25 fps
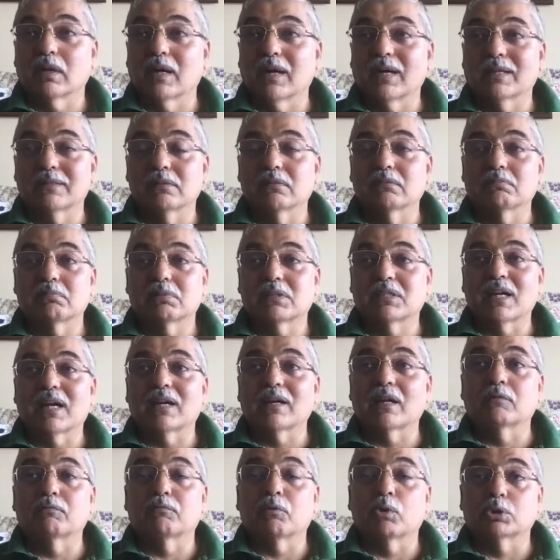has a sad,
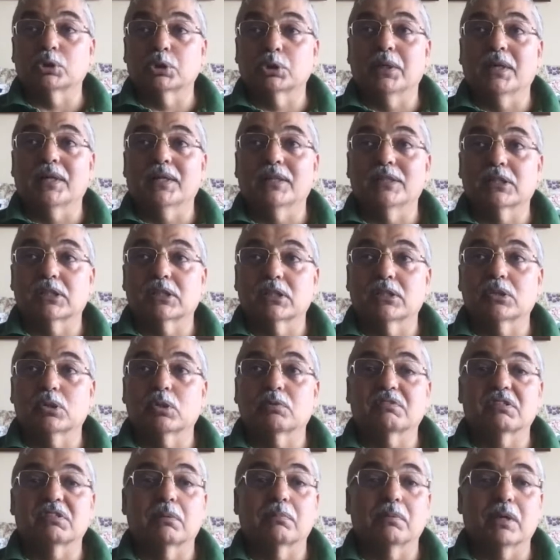unfortunate instance
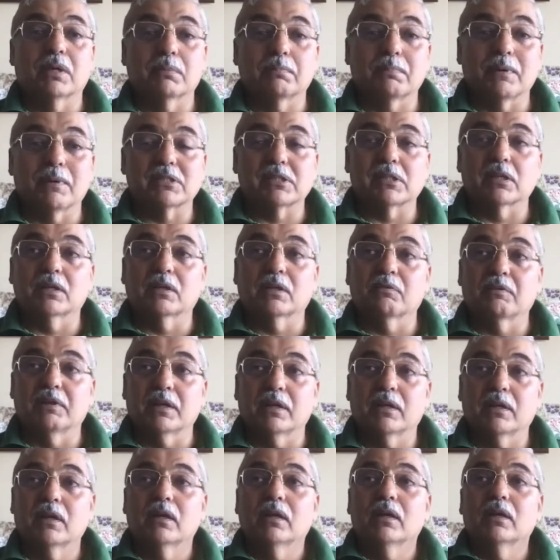of somebody passing
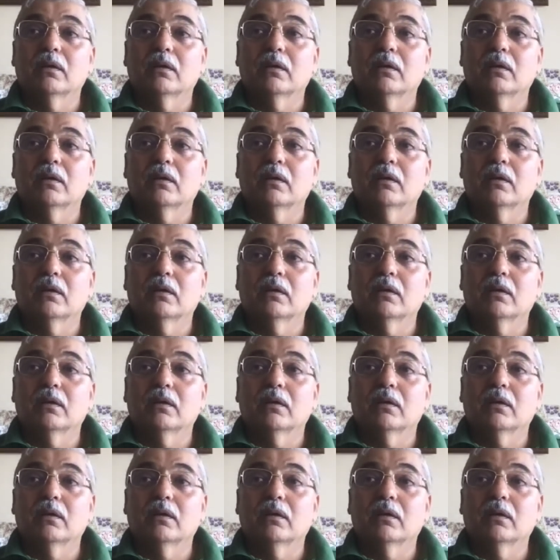away.